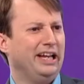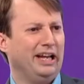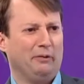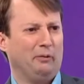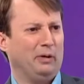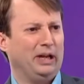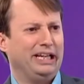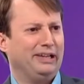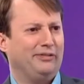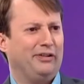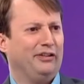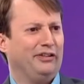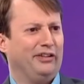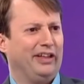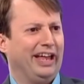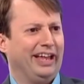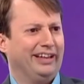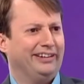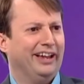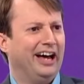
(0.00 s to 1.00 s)
No,
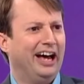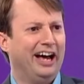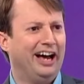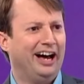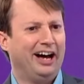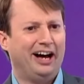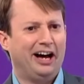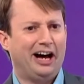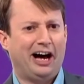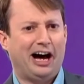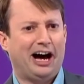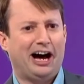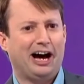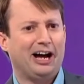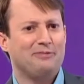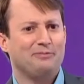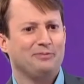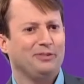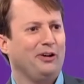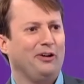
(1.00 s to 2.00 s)
even then,
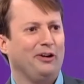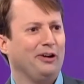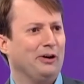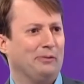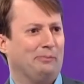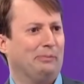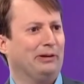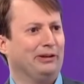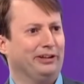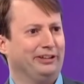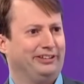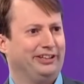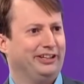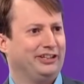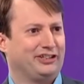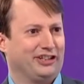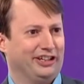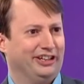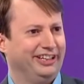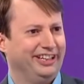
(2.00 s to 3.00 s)
I'm not a
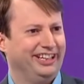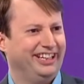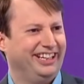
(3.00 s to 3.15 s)
politician.